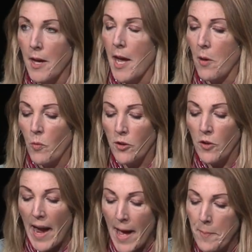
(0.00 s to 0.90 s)
And when
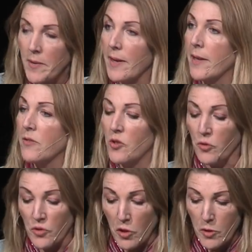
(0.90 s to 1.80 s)
your happenings, your
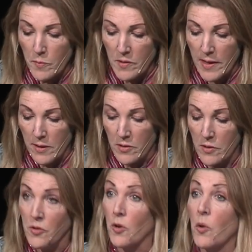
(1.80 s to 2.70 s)

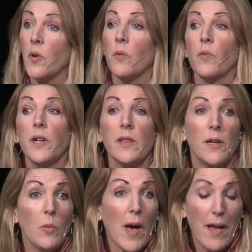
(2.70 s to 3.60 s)
circumstances are going
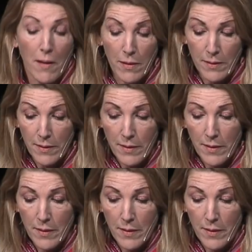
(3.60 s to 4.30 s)
really well,